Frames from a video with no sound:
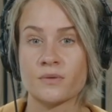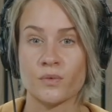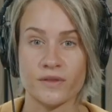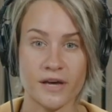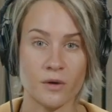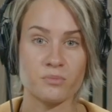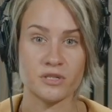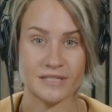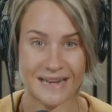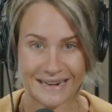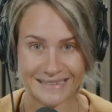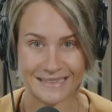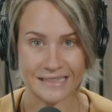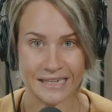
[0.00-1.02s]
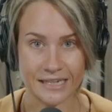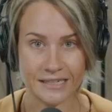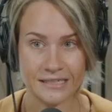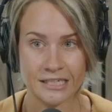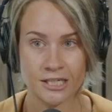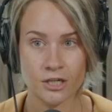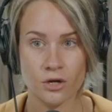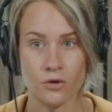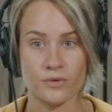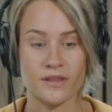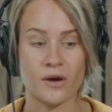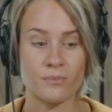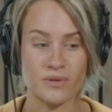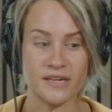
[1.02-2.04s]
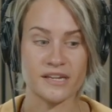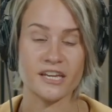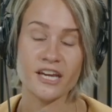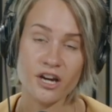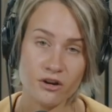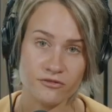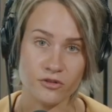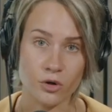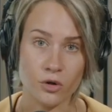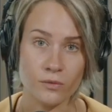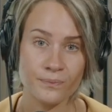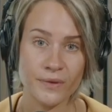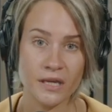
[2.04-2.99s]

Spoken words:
without protecting it or without being careful,